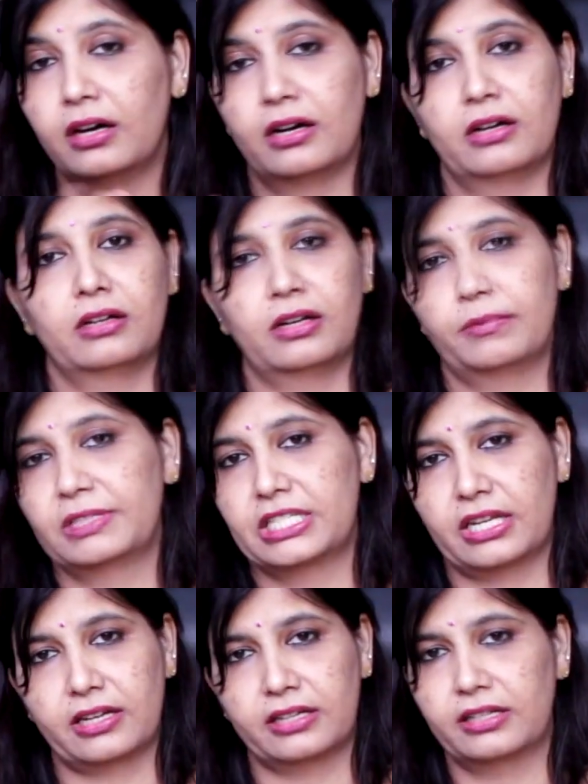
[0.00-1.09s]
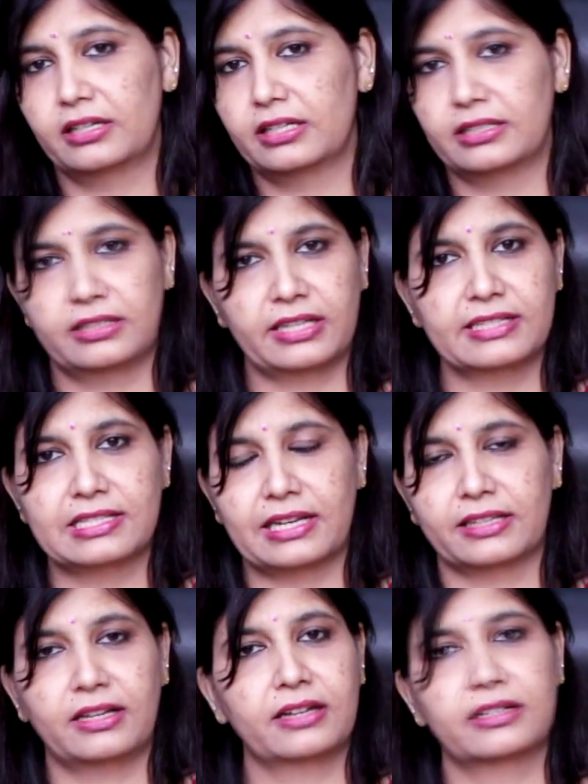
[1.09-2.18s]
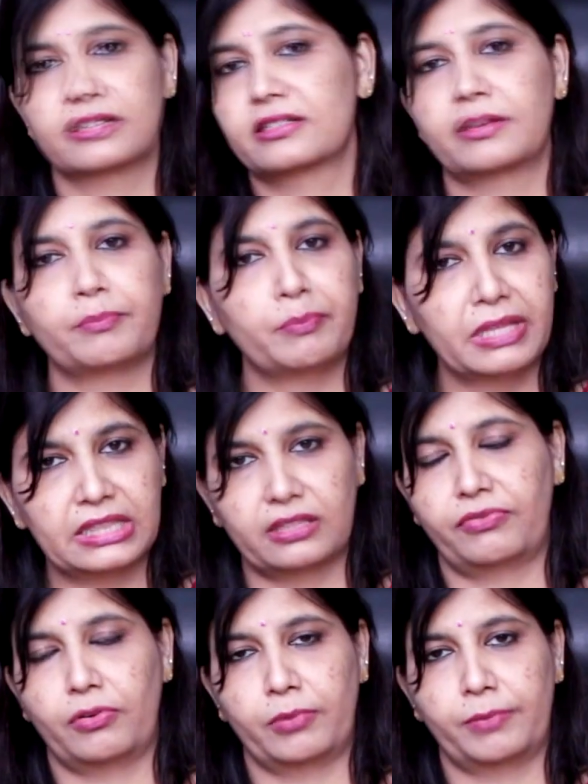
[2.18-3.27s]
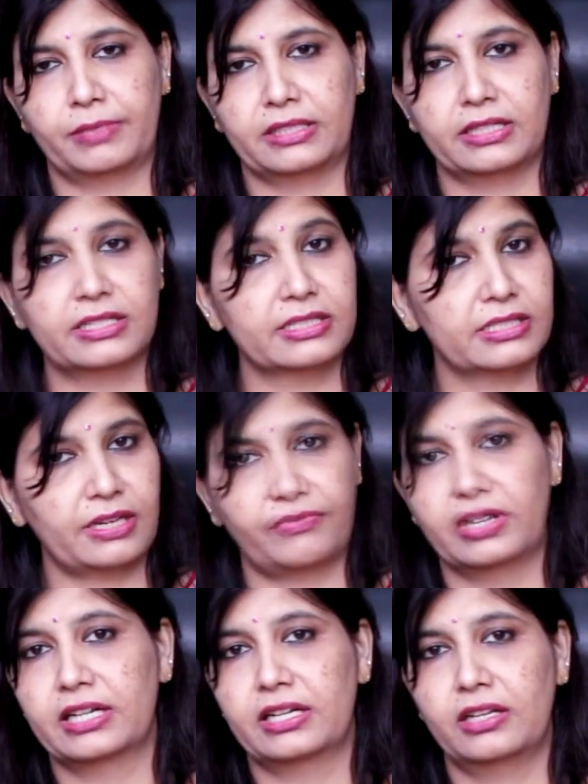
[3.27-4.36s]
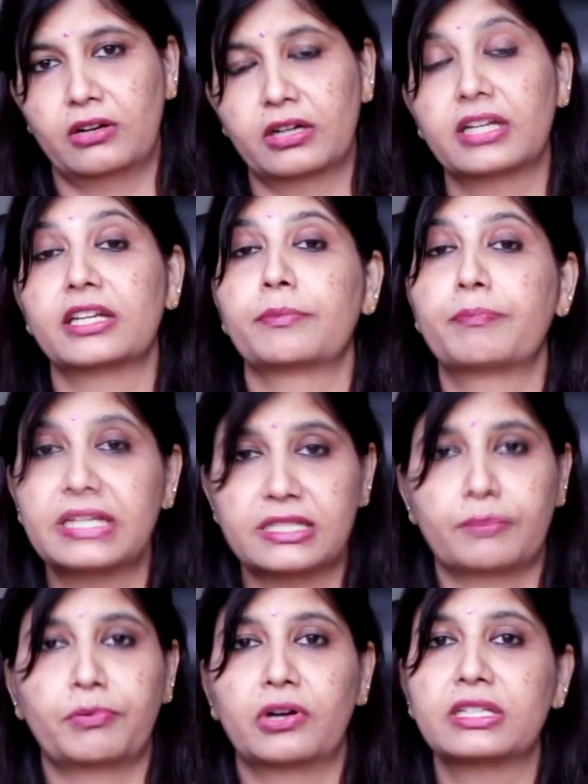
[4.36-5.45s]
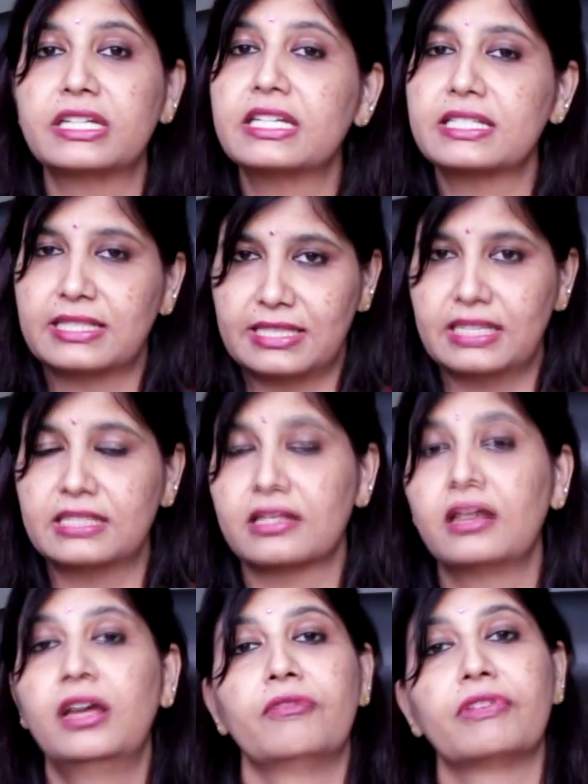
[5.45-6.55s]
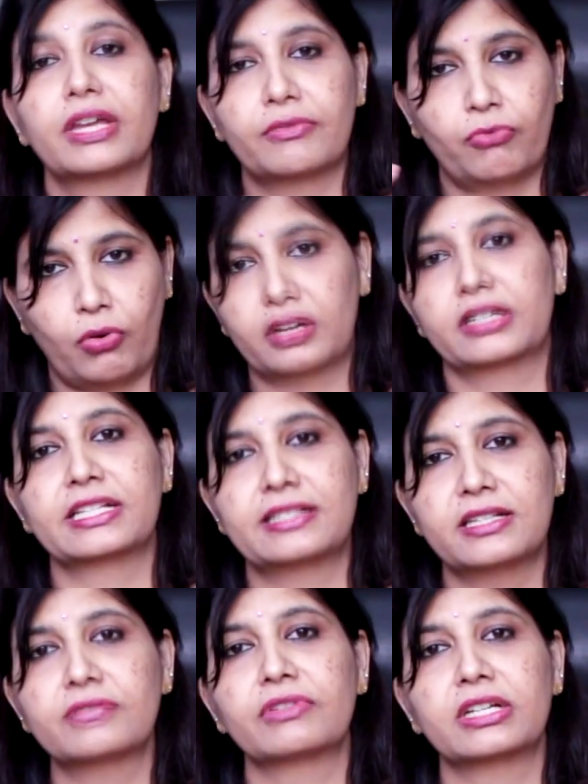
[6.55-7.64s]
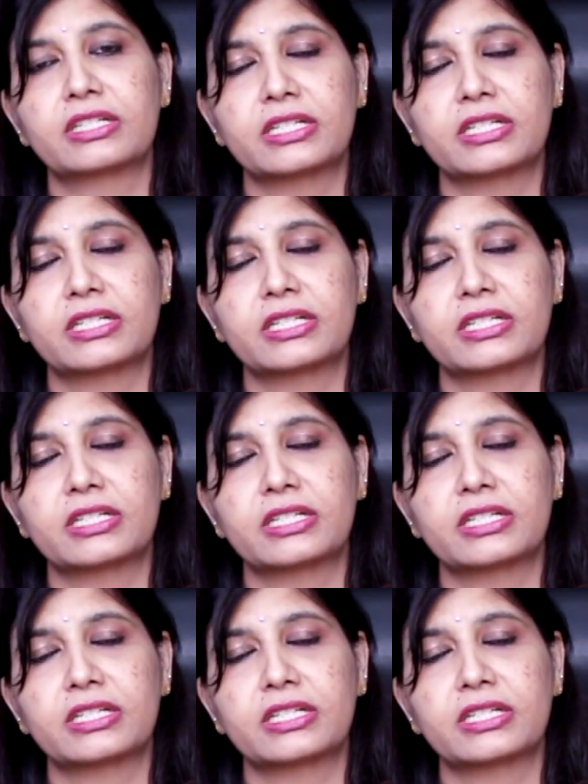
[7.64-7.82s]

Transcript: uh, I mean taken and things like that is a myth of homeopathy it is definitely not it depends upon the disease where what disease we are